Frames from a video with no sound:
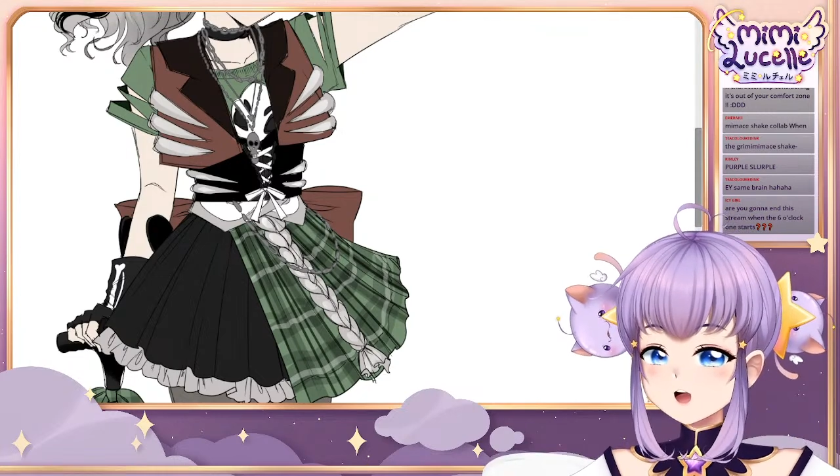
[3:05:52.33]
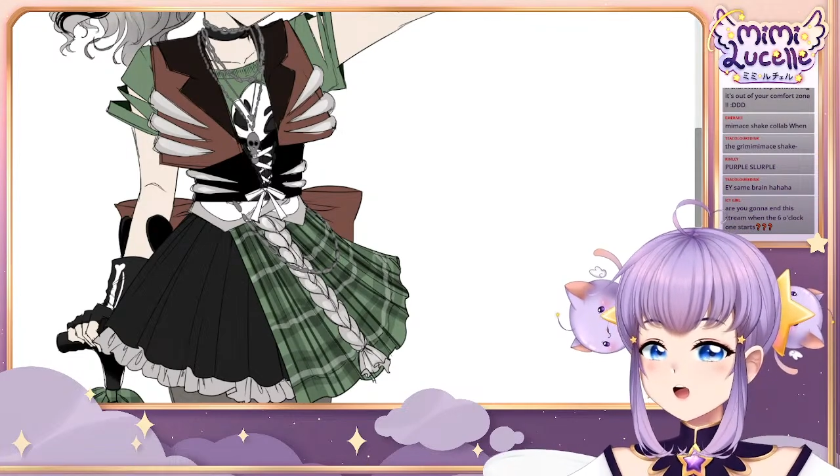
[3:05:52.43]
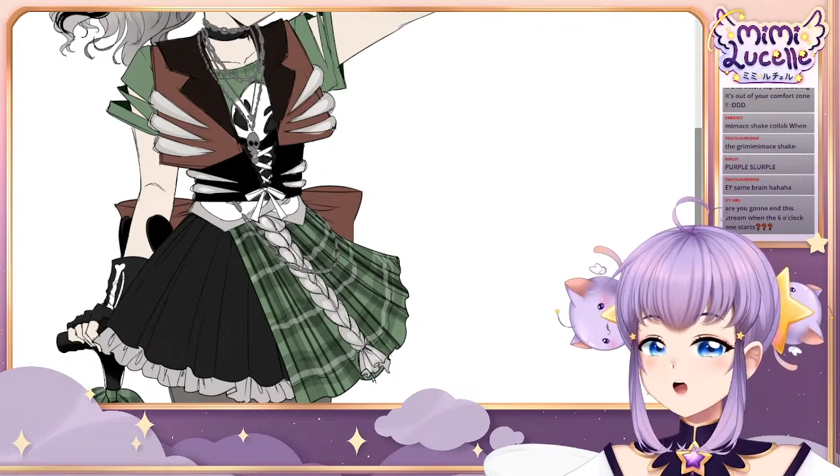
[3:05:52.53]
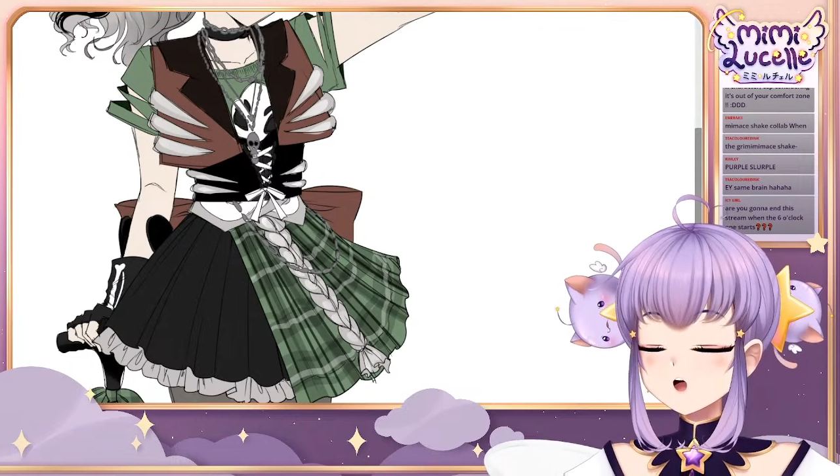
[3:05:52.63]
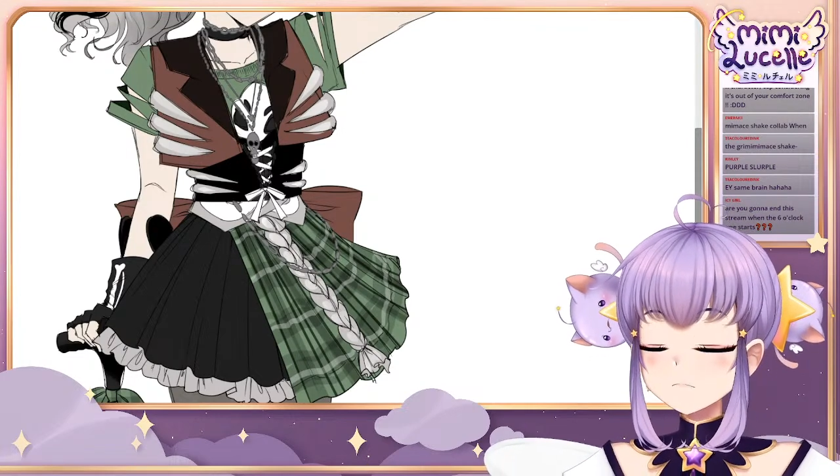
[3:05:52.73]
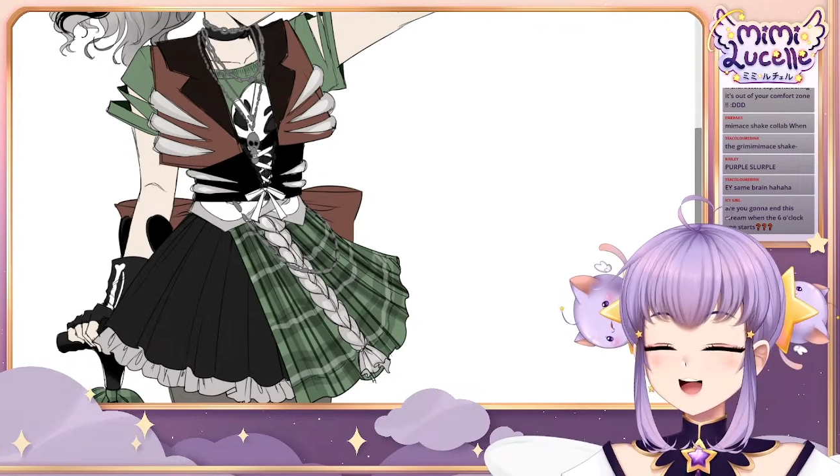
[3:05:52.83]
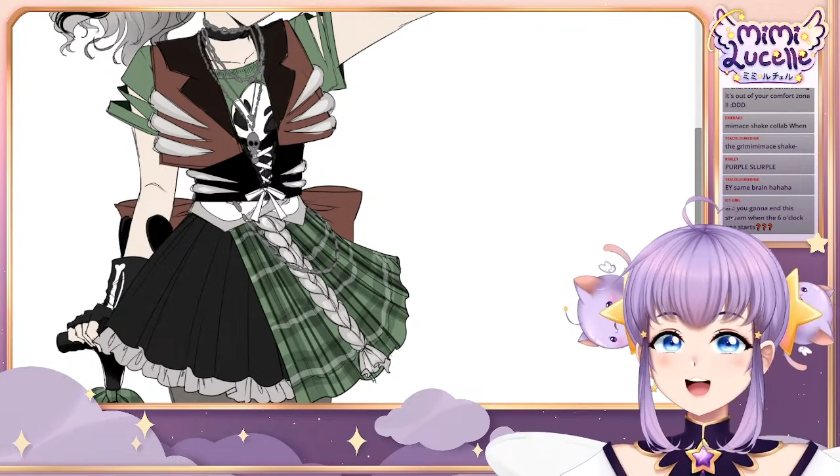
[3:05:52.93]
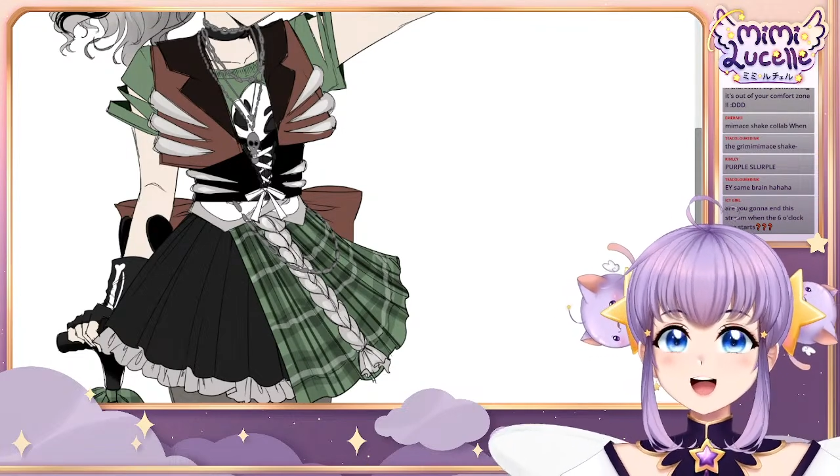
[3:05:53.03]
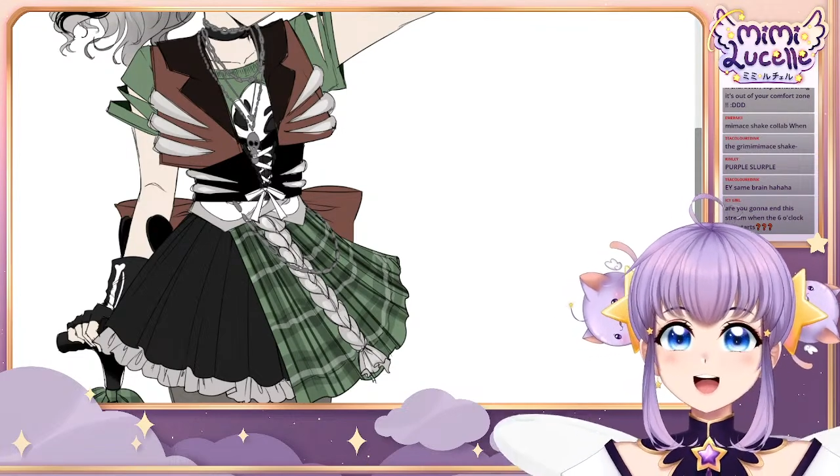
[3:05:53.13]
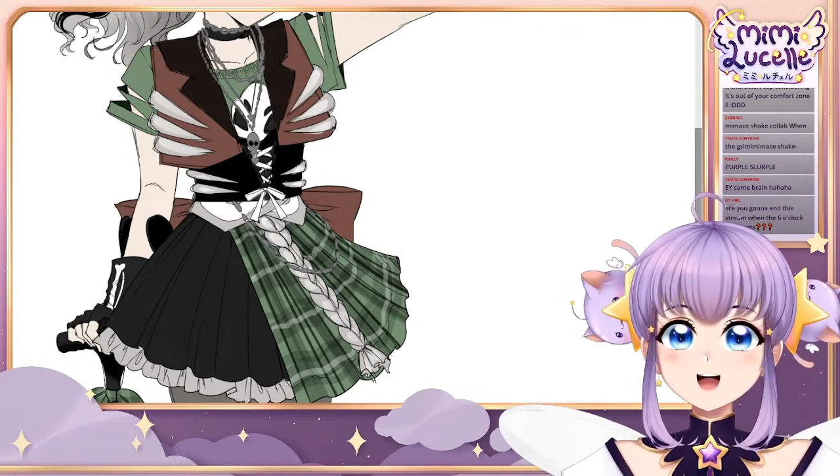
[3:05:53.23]
I miss
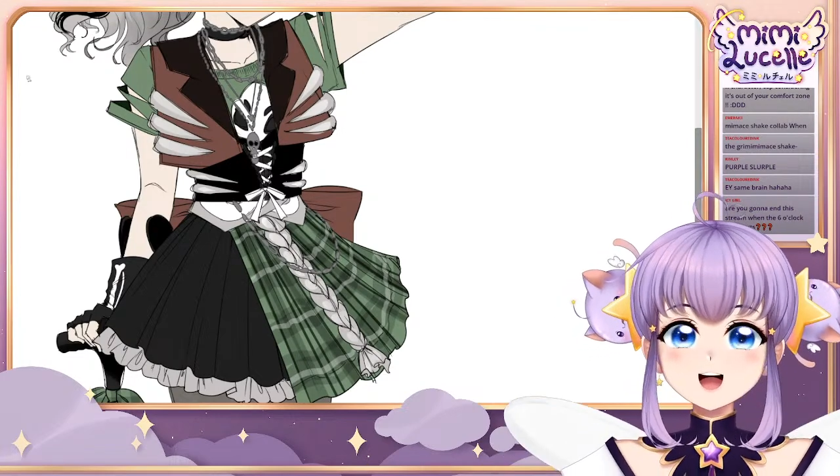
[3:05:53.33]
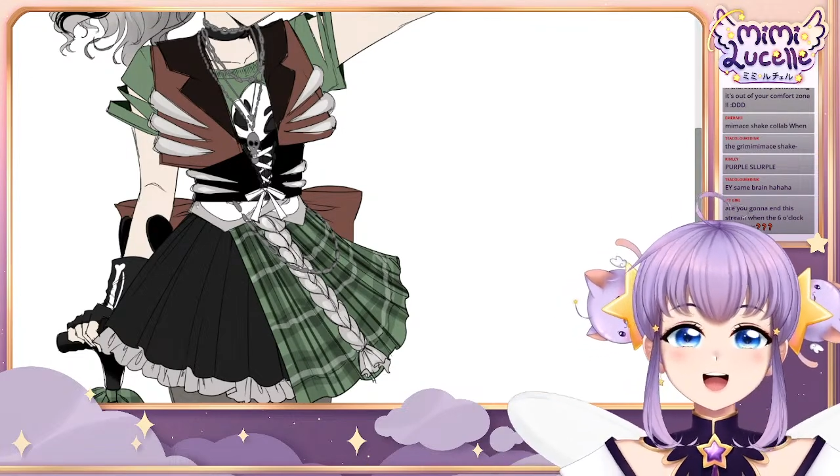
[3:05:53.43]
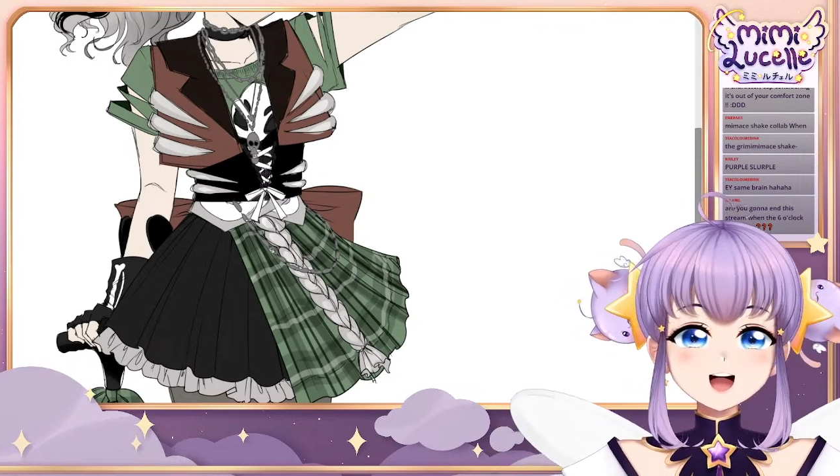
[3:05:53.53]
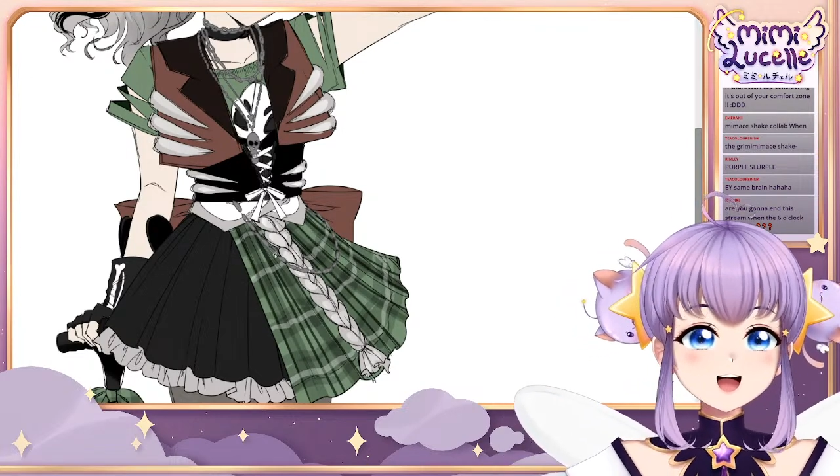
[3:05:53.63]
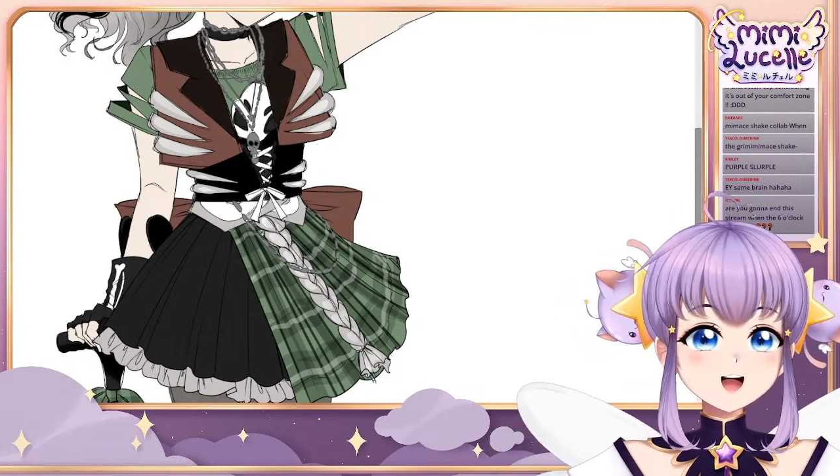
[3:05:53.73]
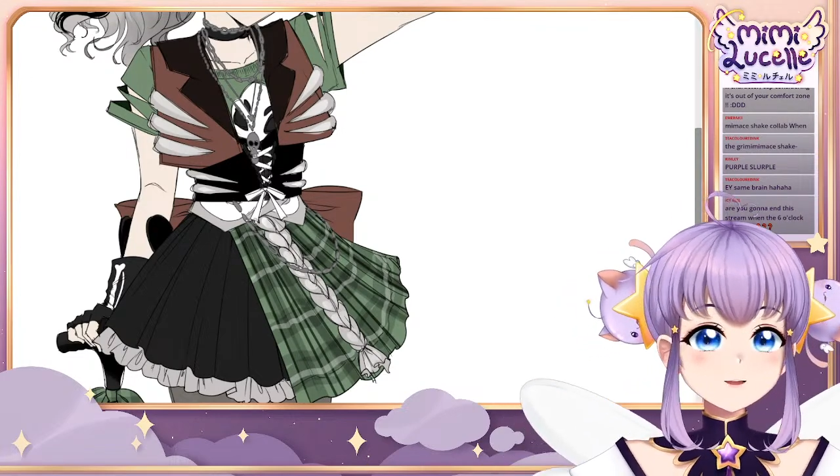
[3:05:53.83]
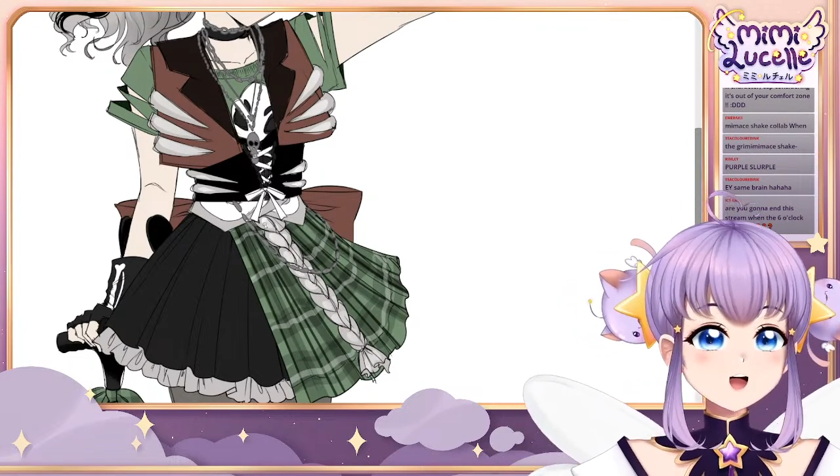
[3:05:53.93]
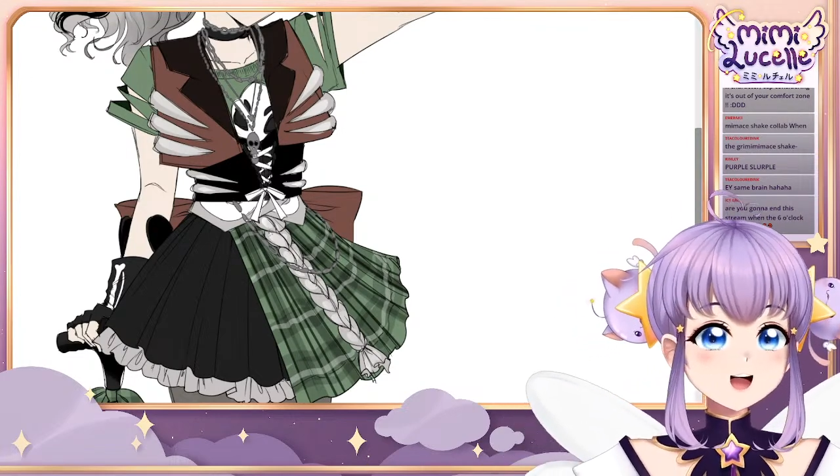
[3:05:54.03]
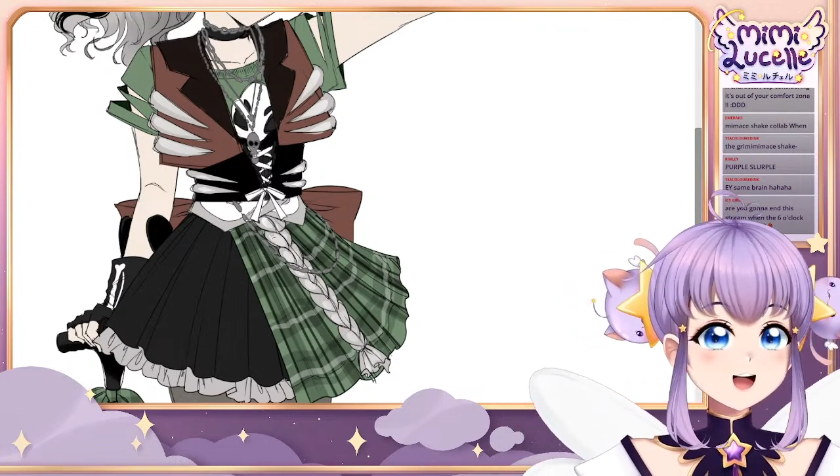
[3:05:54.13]
silly bands so much.